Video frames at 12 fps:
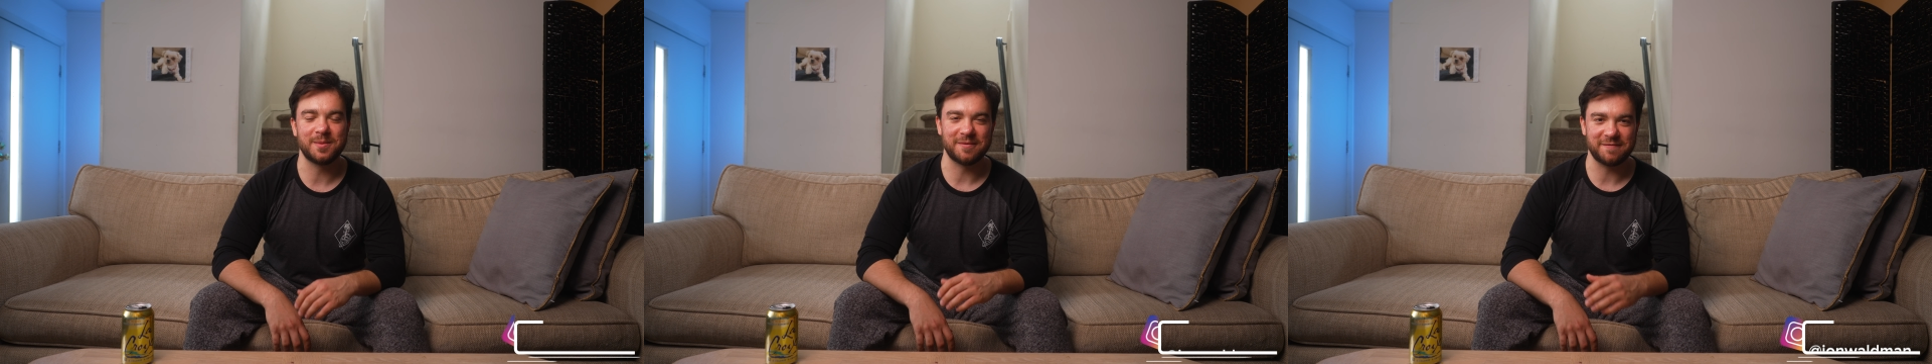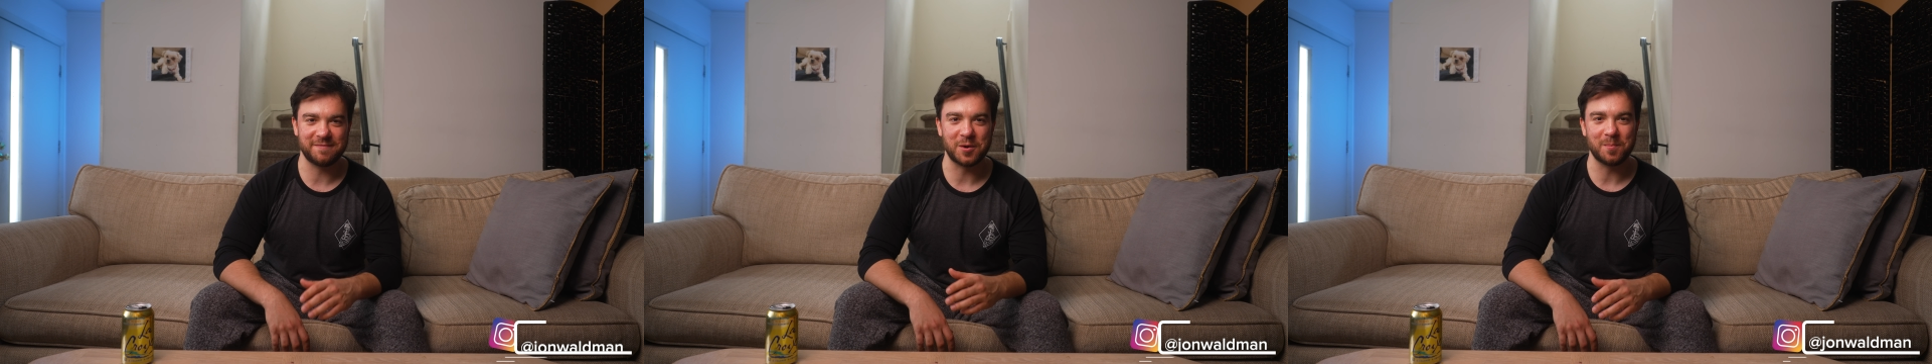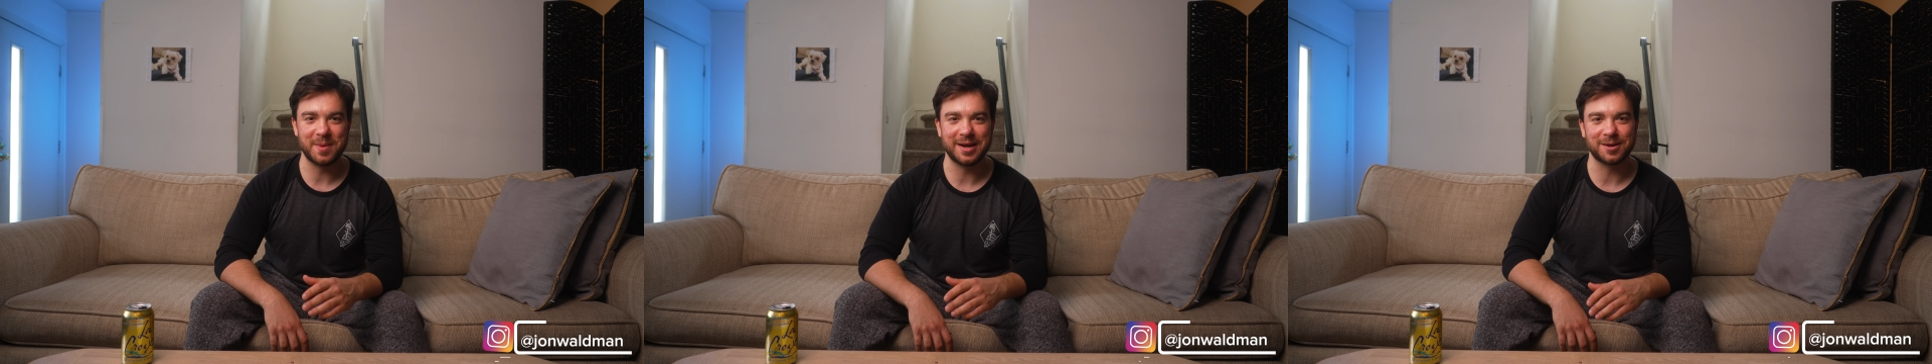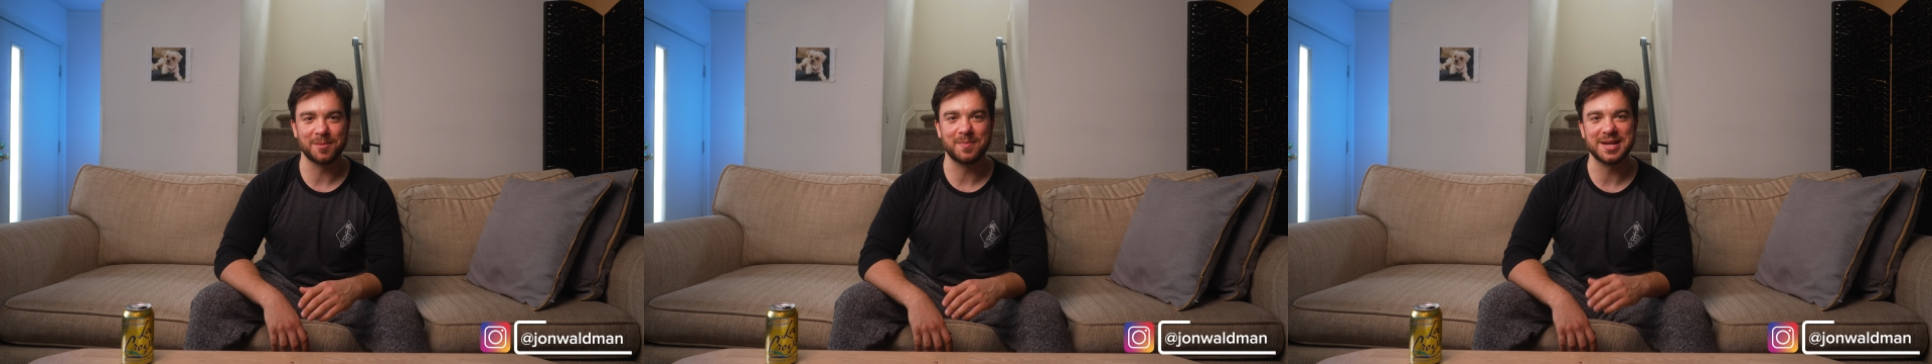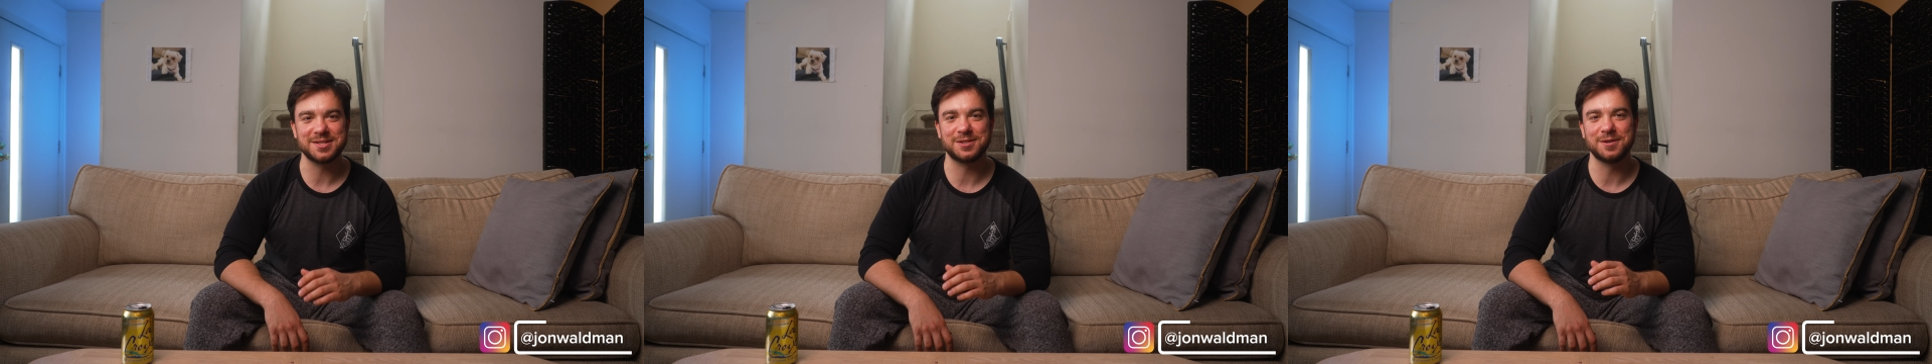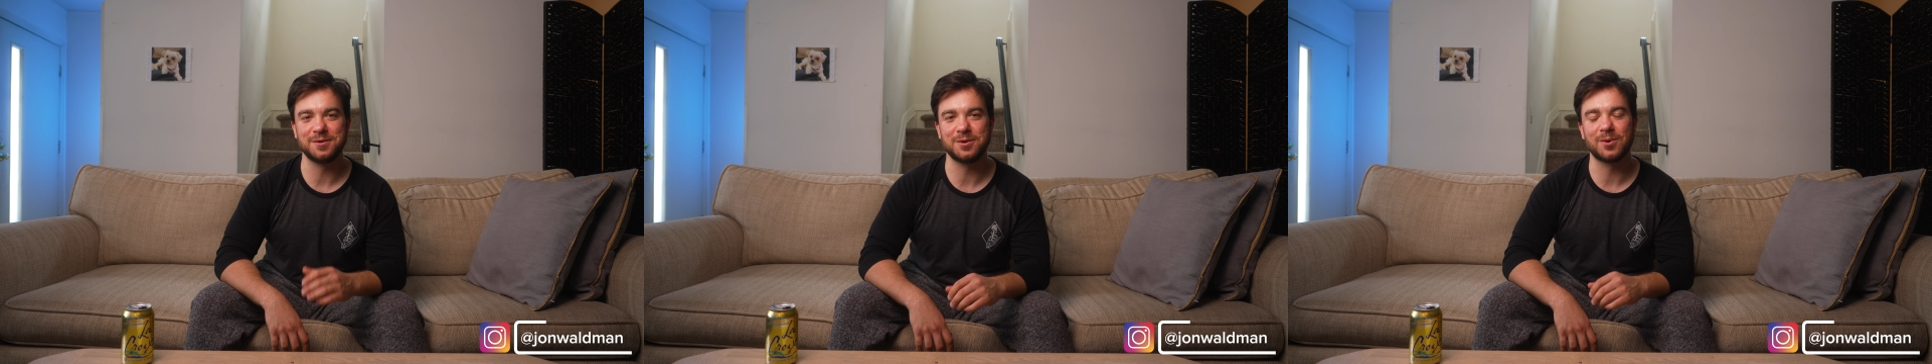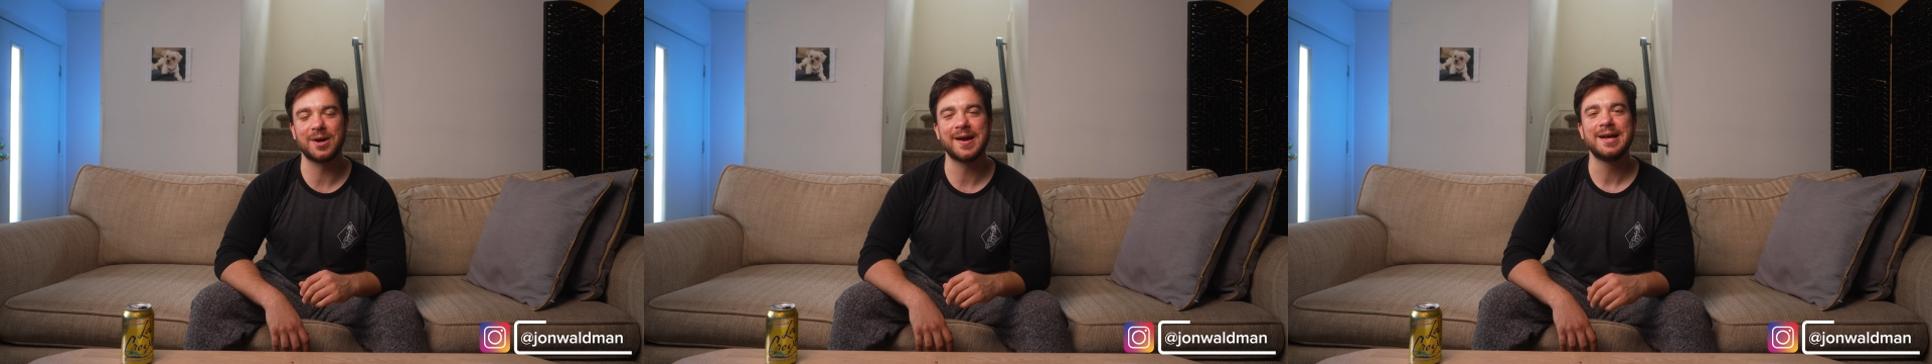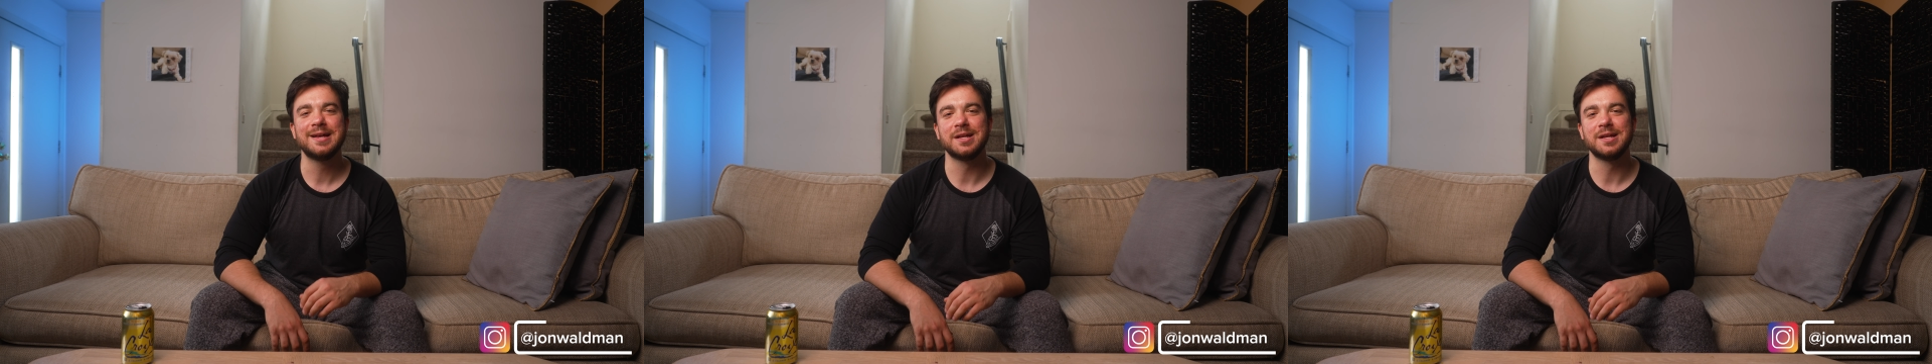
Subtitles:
I'm a filmmaker based in New York,